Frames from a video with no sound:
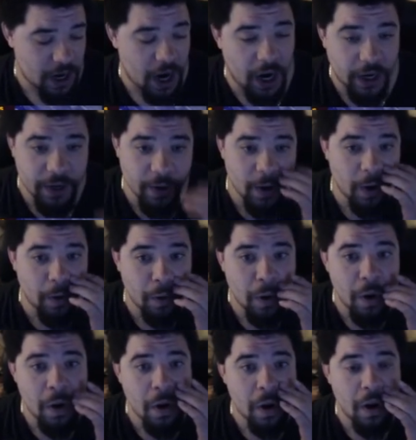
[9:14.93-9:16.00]
Hakuno
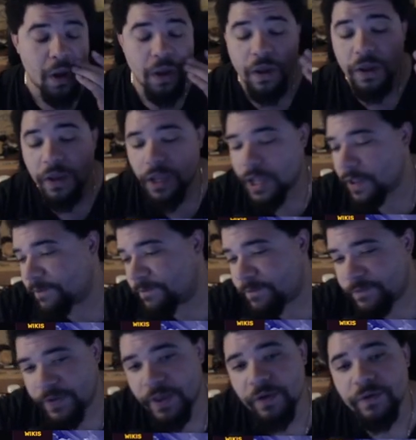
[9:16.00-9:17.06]

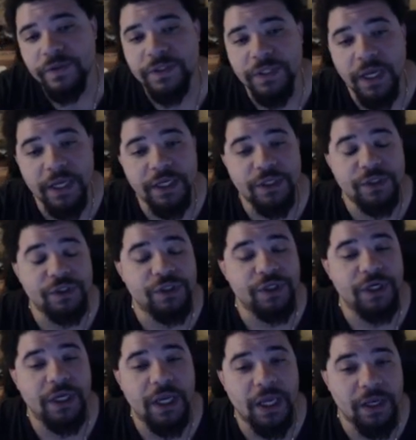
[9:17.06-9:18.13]
feels like
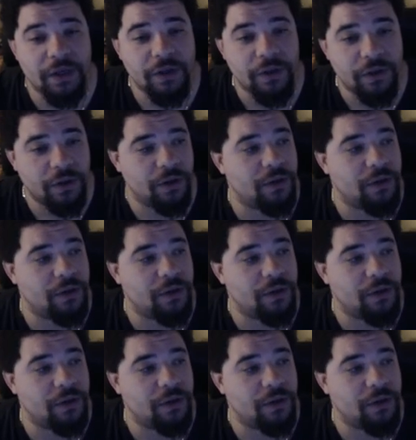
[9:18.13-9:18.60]
he can